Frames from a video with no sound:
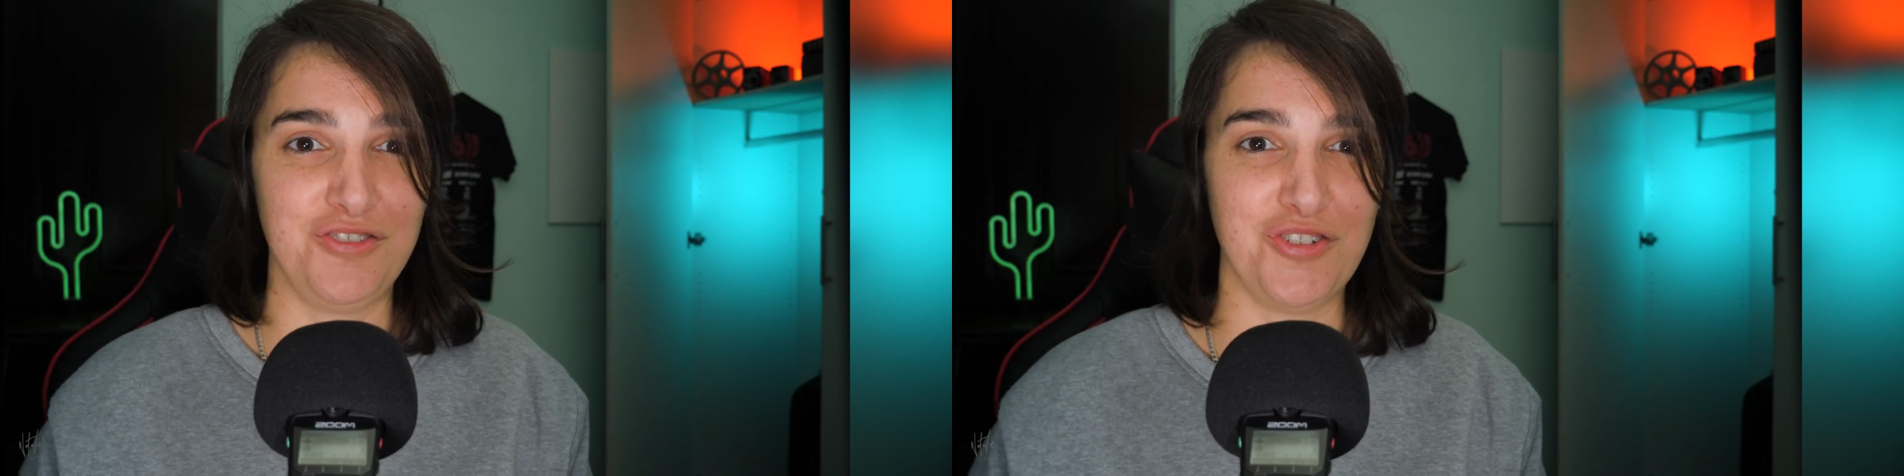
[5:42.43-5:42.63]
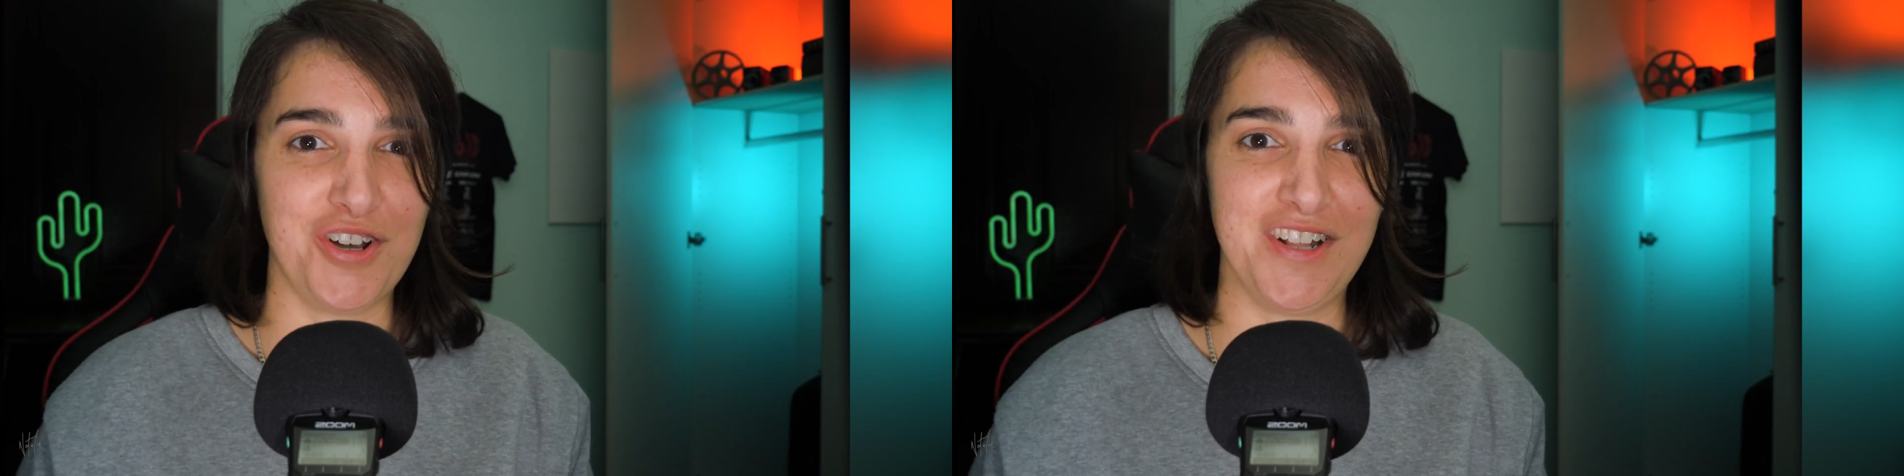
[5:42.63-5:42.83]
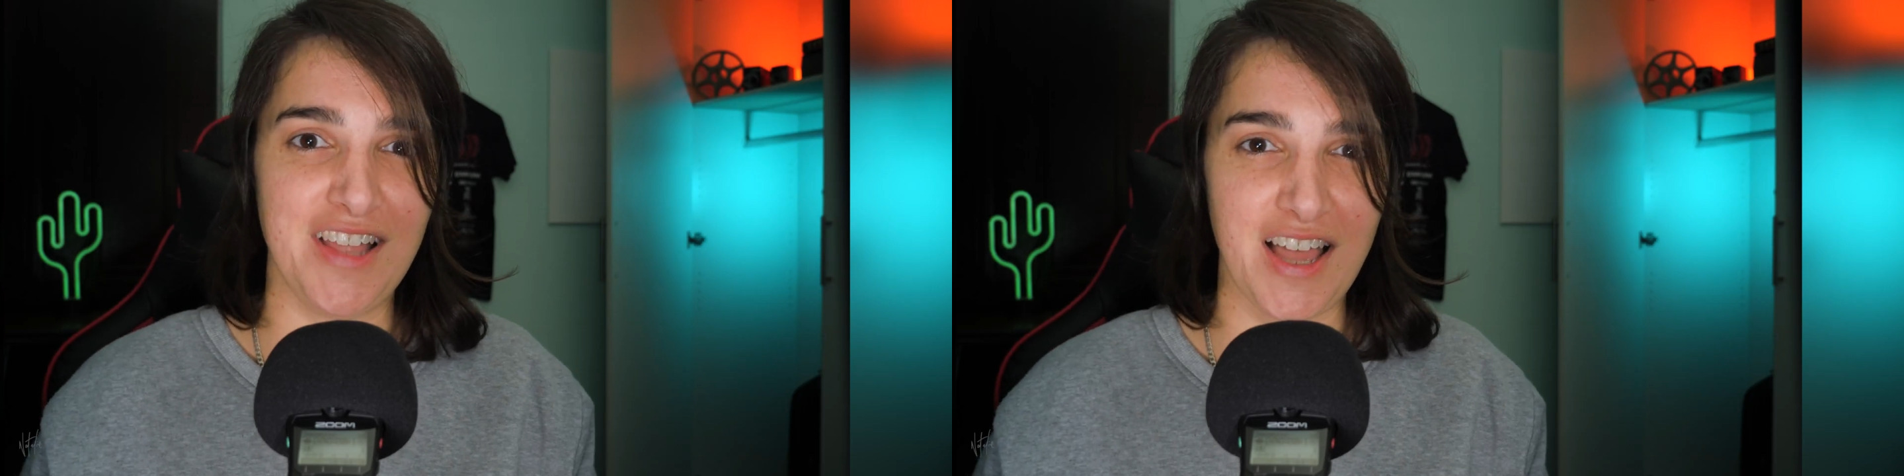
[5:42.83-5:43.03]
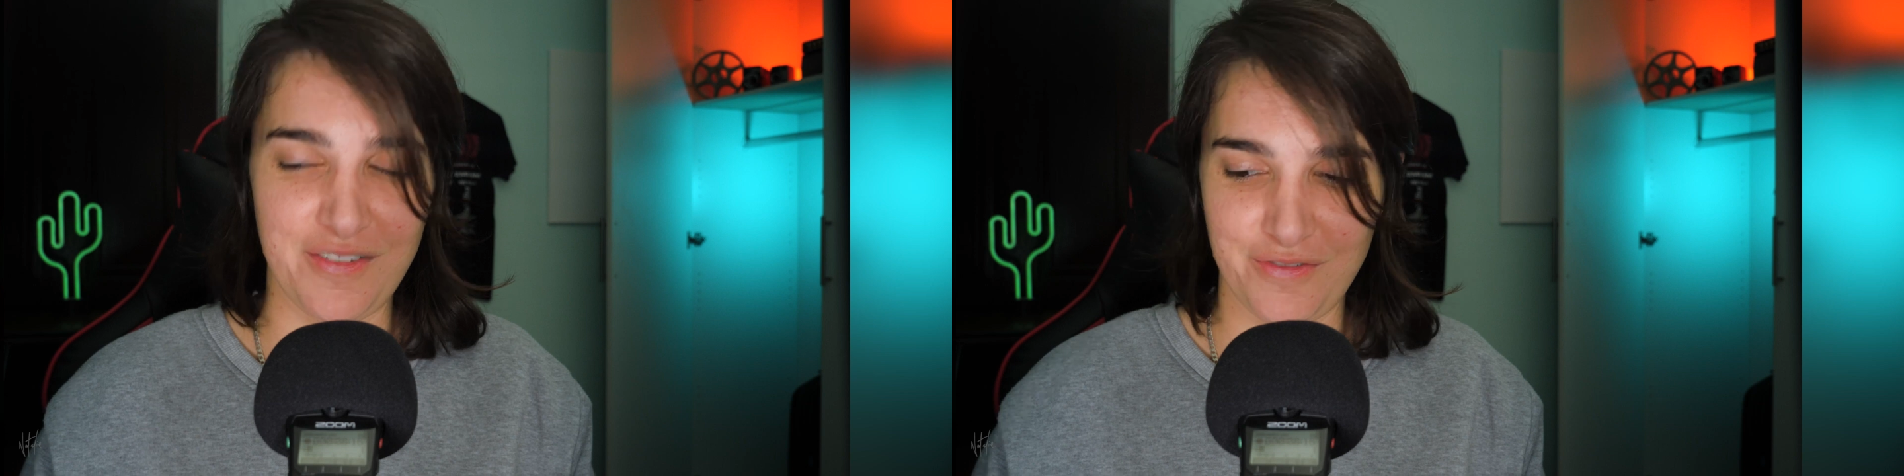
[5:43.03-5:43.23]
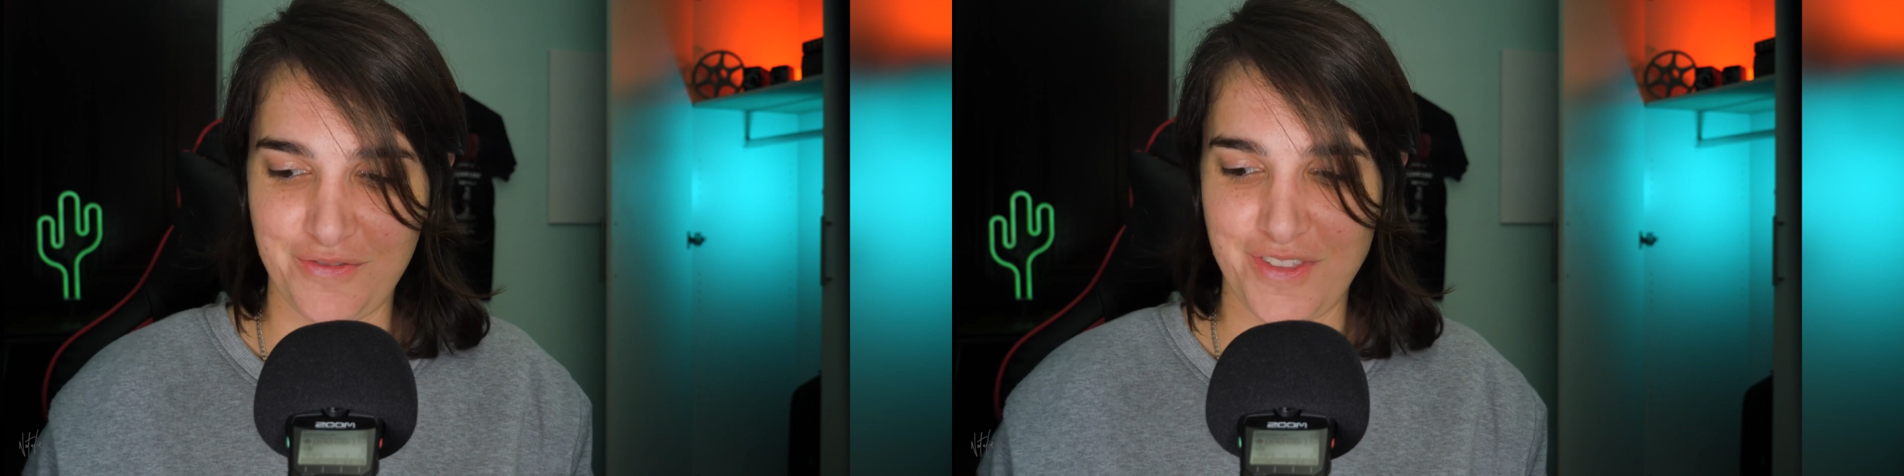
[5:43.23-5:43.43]
not
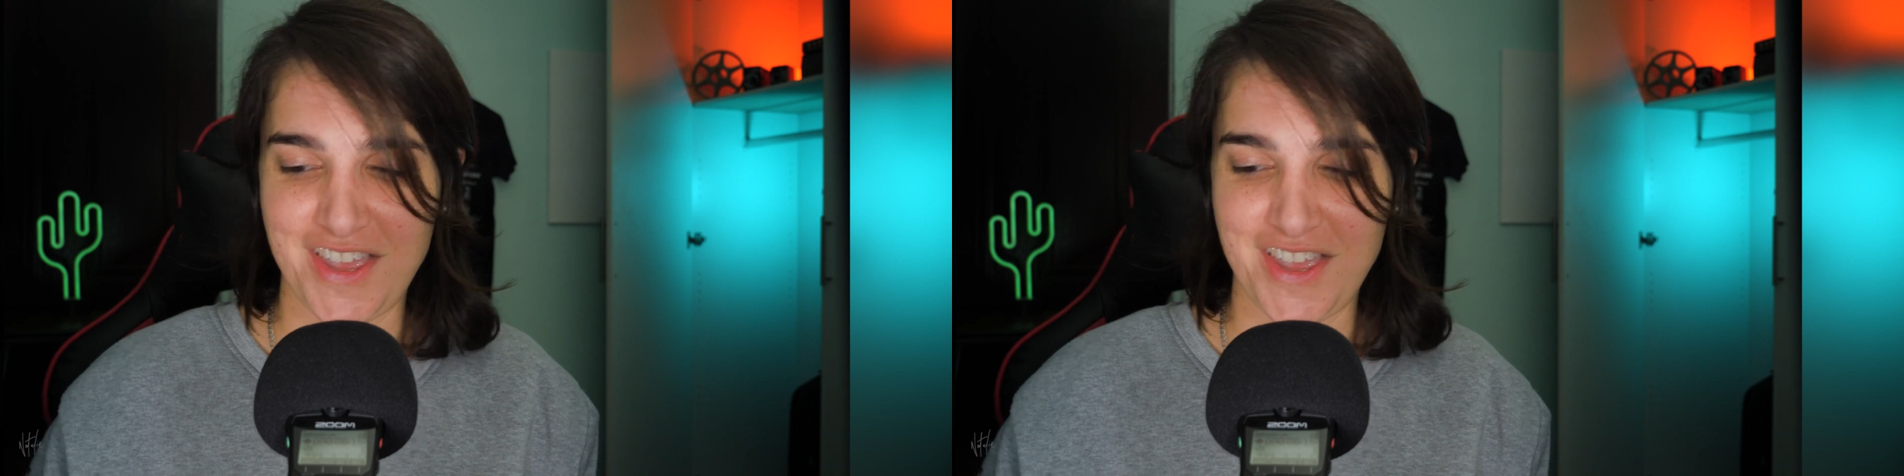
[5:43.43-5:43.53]
alive,